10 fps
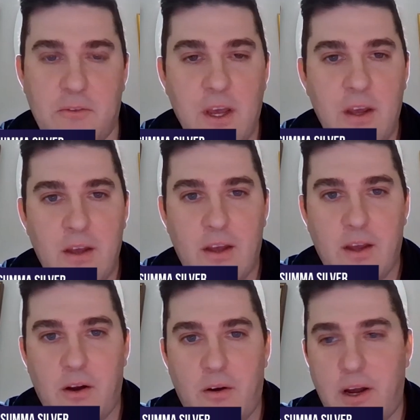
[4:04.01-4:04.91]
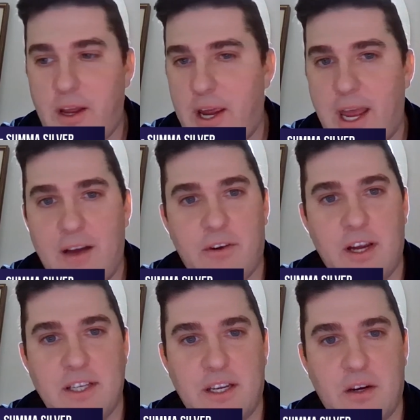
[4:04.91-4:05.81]
and if you know, I, I have
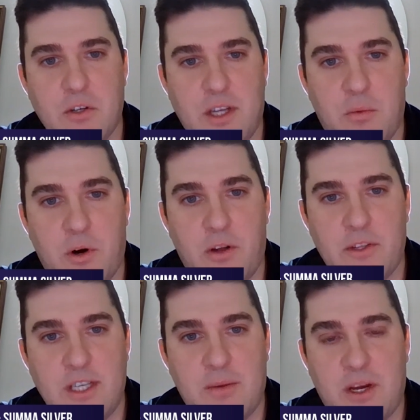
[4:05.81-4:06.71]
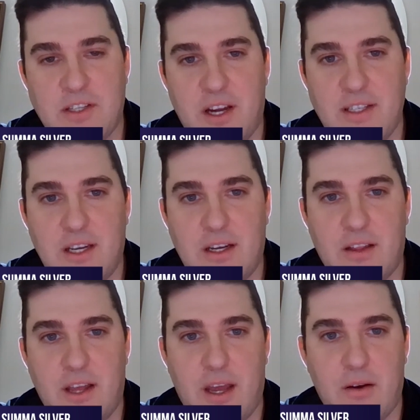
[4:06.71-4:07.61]
an idea or someone on the team has an
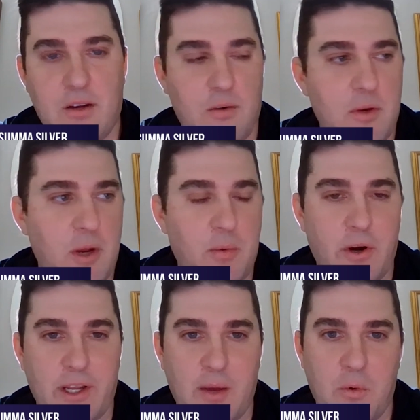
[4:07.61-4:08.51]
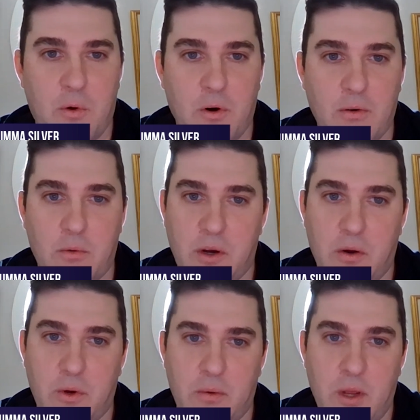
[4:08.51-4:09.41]
idea that, you know, we might want to get more,
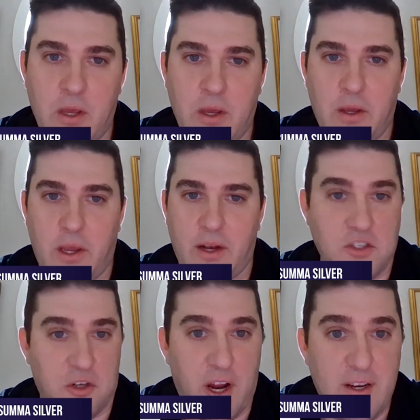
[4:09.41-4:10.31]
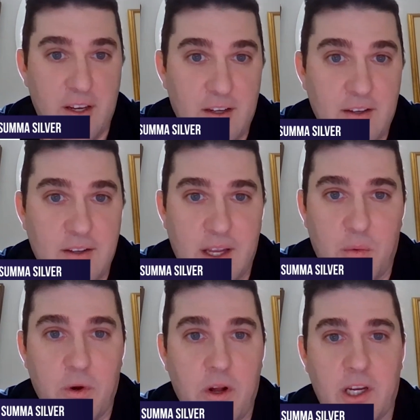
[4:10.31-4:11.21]
you know, we, and it's a good idea.
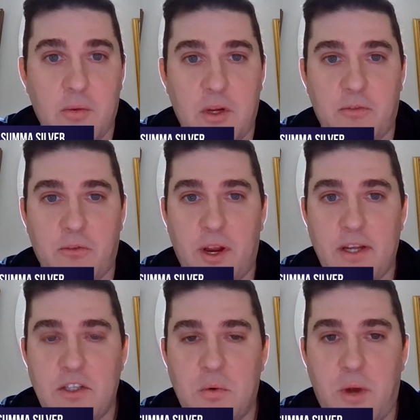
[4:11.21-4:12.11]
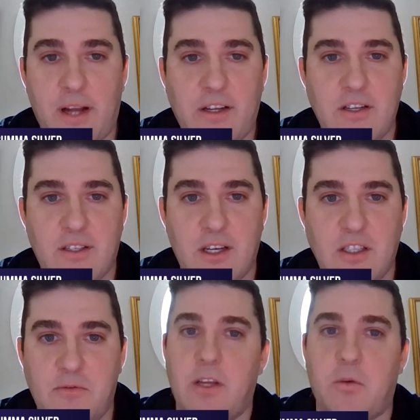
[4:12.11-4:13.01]
You know, we're not going to be afraid to act
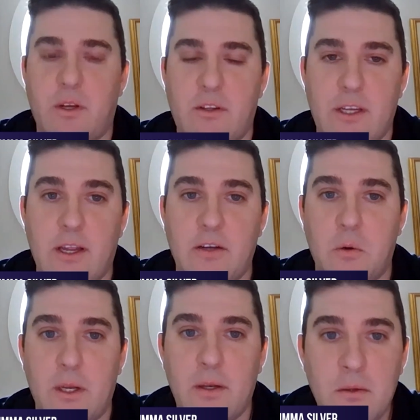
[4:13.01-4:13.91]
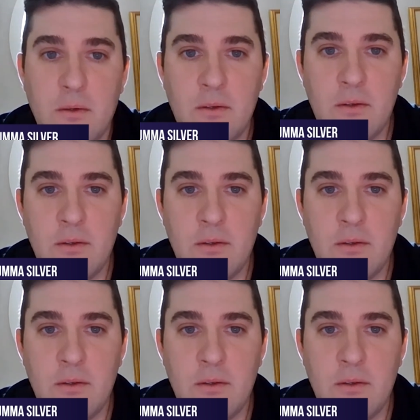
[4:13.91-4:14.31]
decisively and quickly and do it.